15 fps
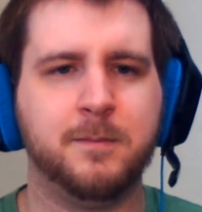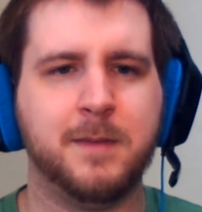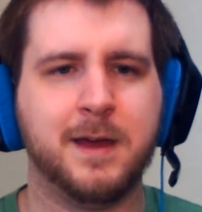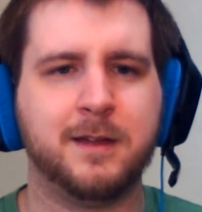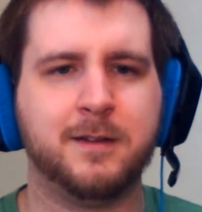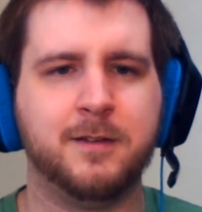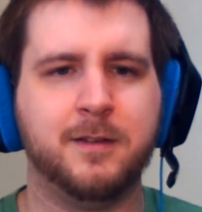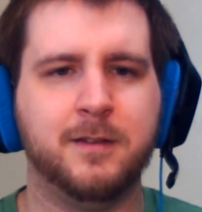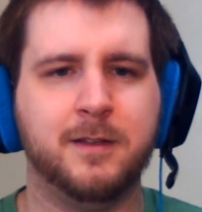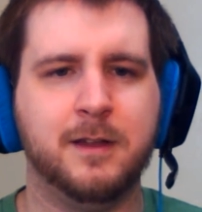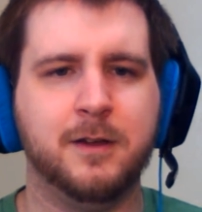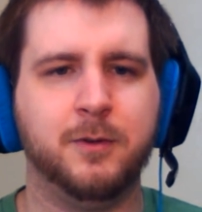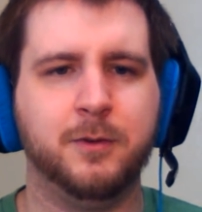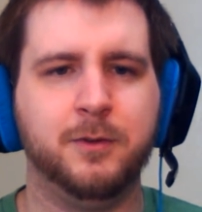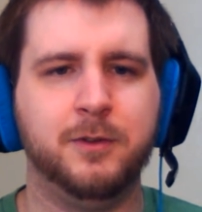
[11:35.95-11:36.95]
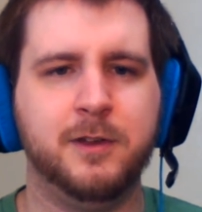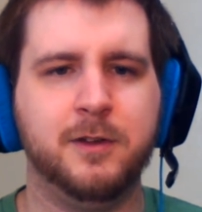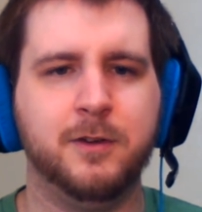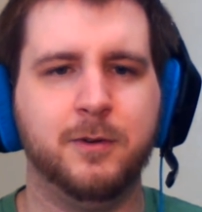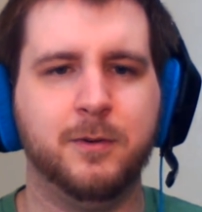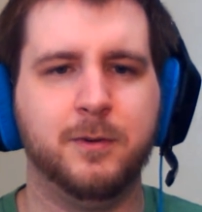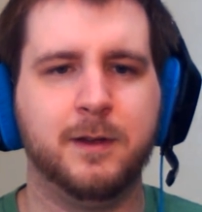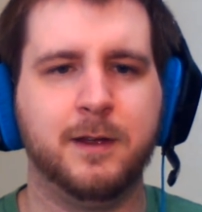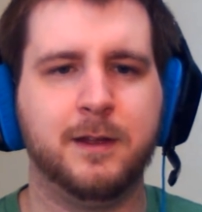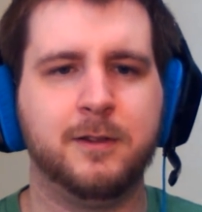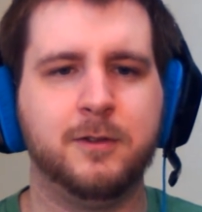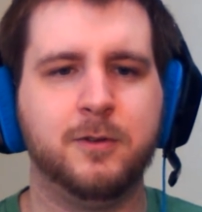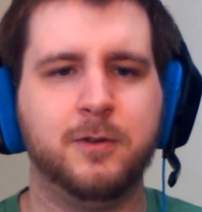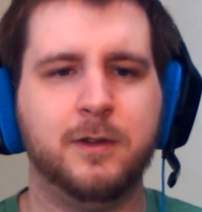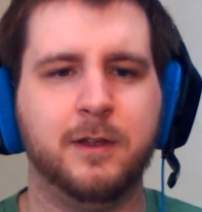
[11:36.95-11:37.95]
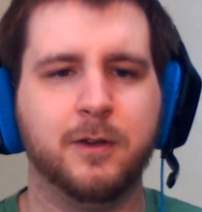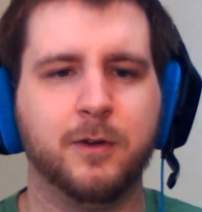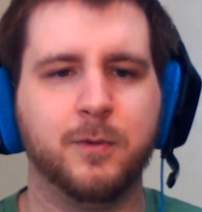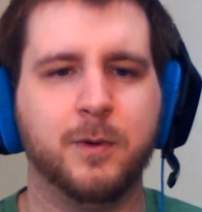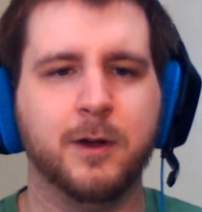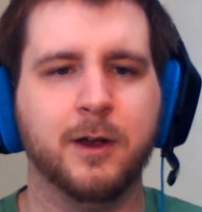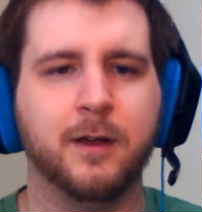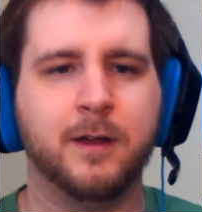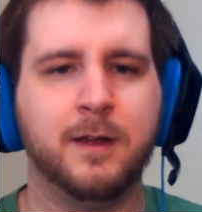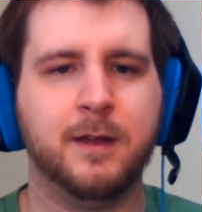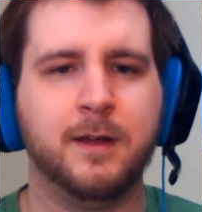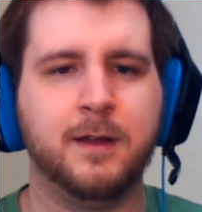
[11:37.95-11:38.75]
the old you, including your quirk.